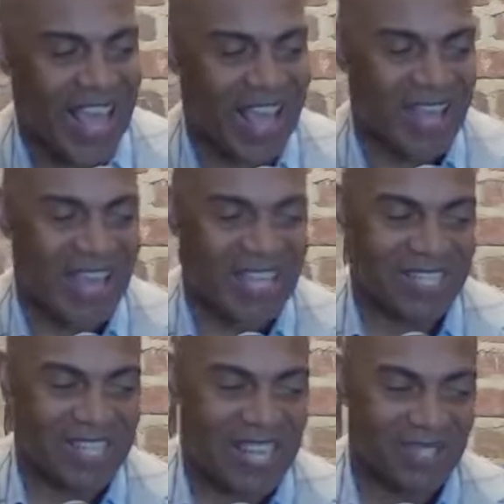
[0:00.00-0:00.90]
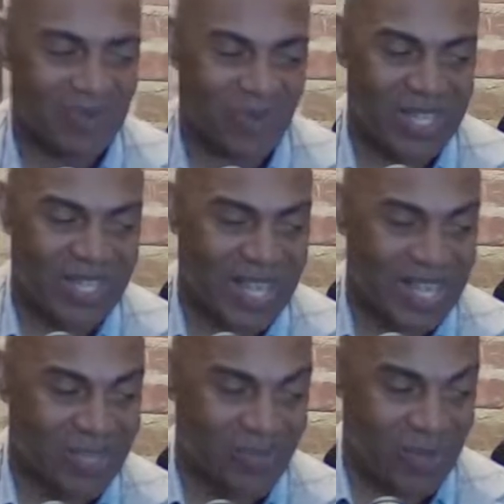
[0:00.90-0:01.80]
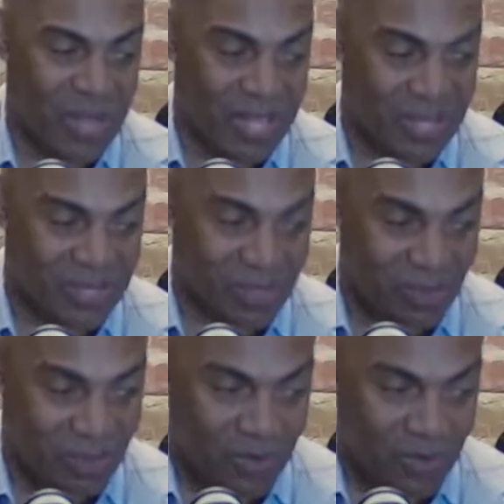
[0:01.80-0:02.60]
and as as one as as